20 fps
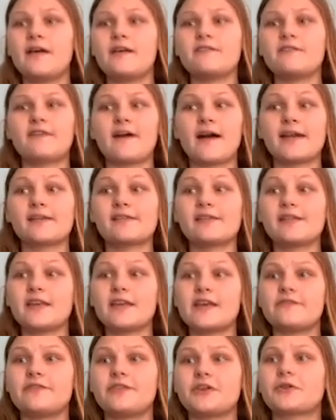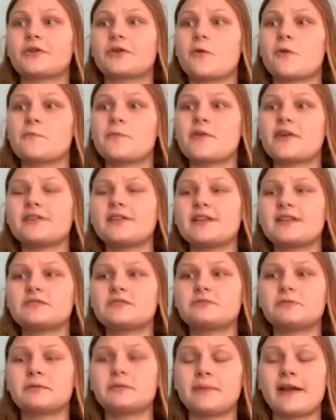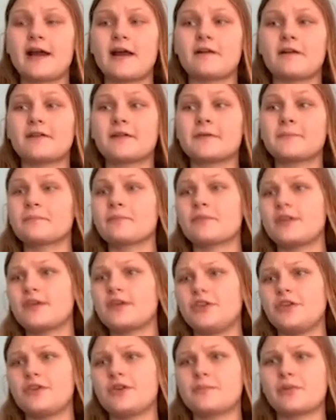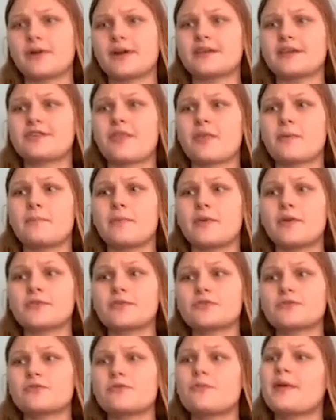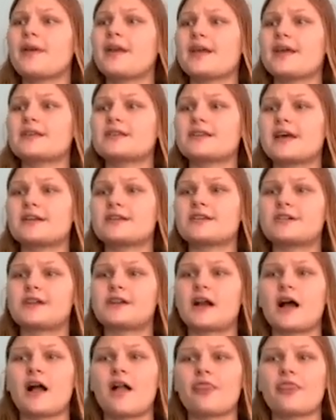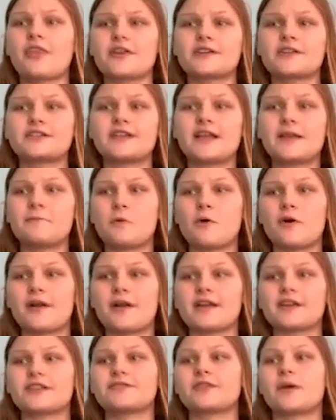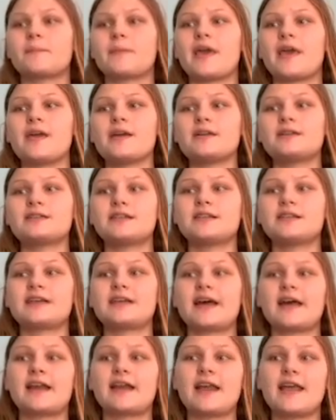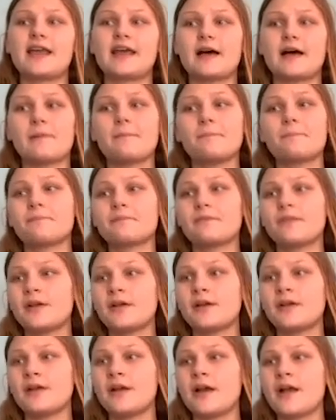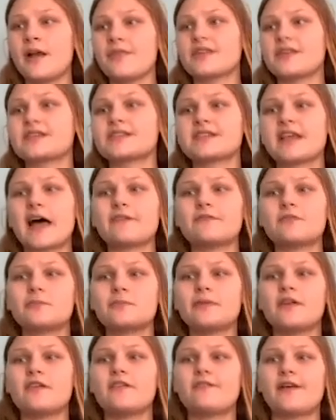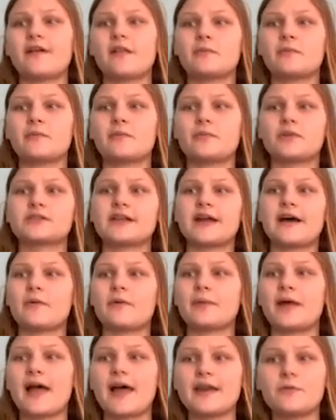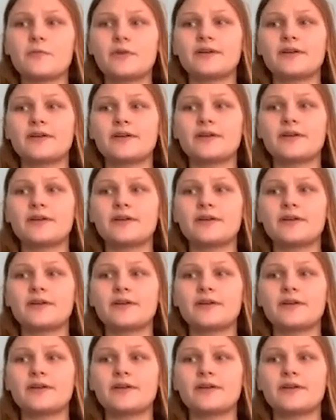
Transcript: Finally, if your Chromebook needs repaired, you can bring it to the Middle School Media Center on Thursday mornings from 8 to 10 a.m. The staff will be available to help anyone